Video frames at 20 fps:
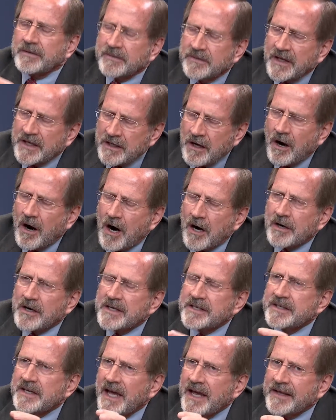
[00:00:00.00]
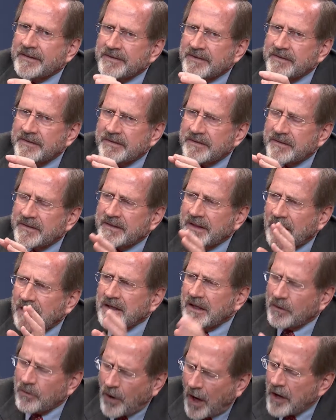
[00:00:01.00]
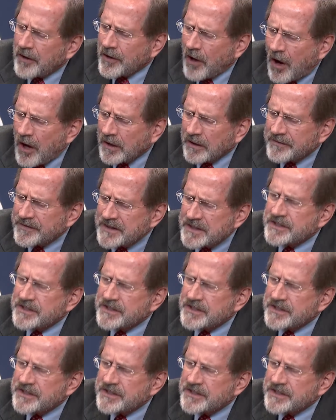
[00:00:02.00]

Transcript: They are, and on all of